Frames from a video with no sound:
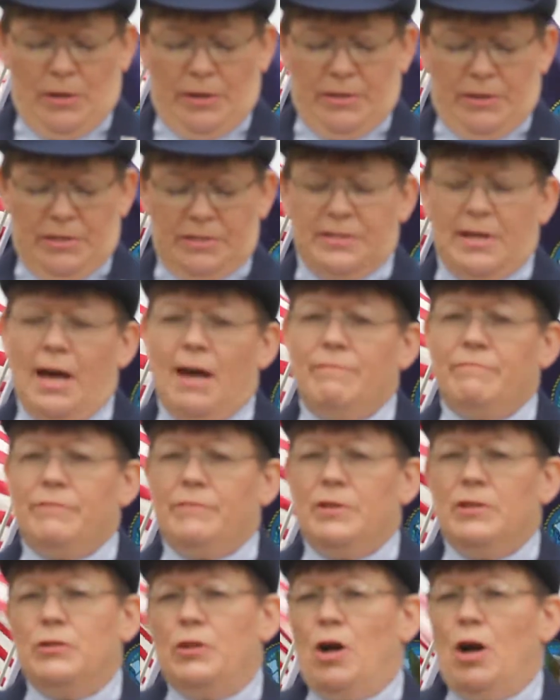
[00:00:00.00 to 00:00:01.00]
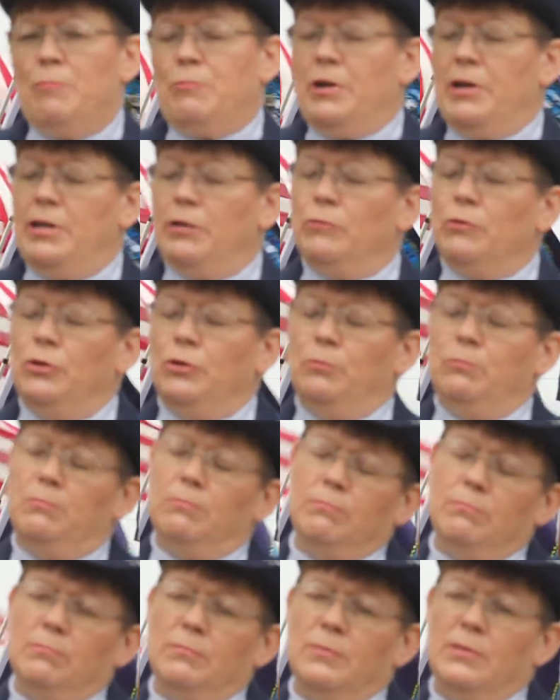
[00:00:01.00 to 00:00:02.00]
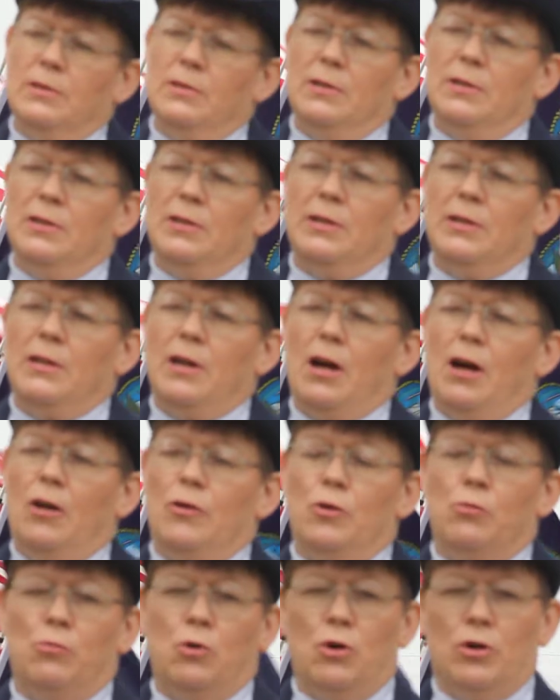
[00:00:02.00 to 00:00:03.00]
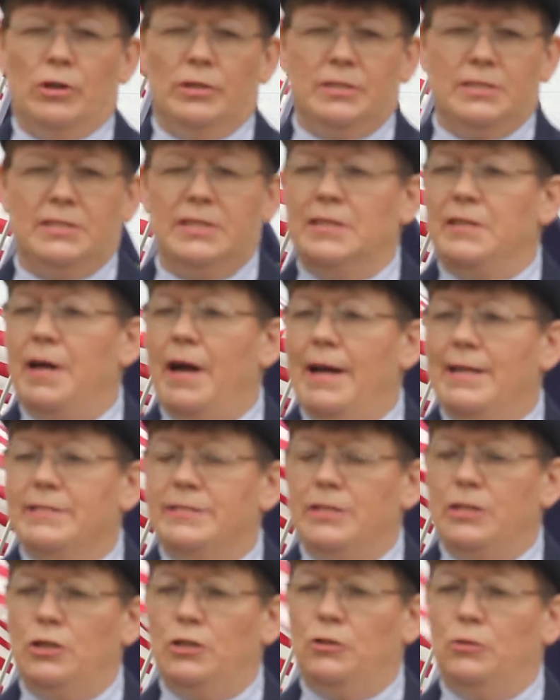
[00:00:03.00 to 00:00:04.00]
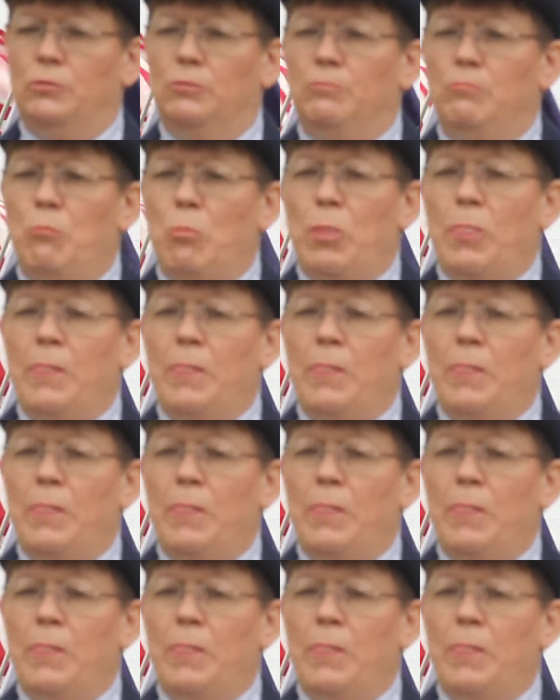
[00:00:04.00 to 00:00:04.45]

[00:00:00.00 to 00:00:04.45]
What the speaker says: The staff in the operating room, on the wards, in the ICU,